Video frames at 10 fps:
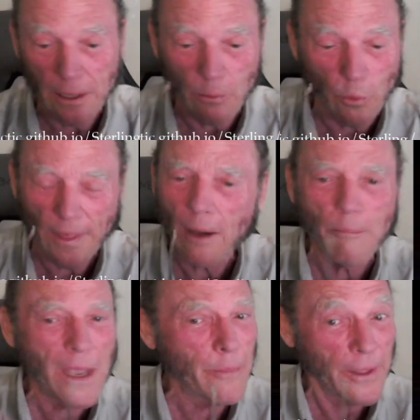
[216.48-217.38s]
without
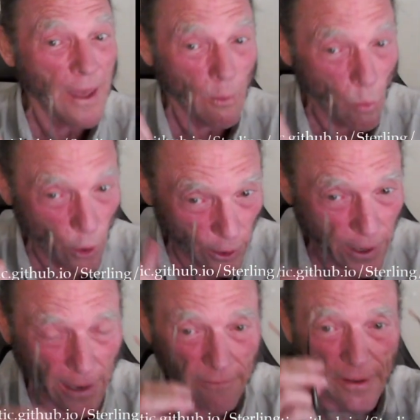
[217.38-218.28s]
maybe that word
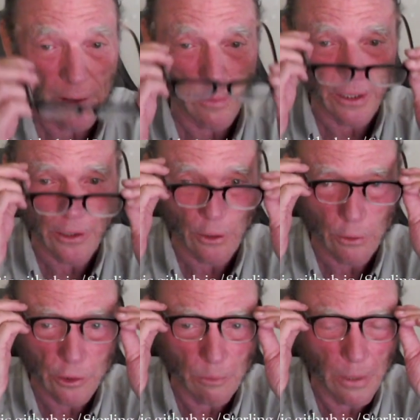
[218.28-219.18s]
having been used,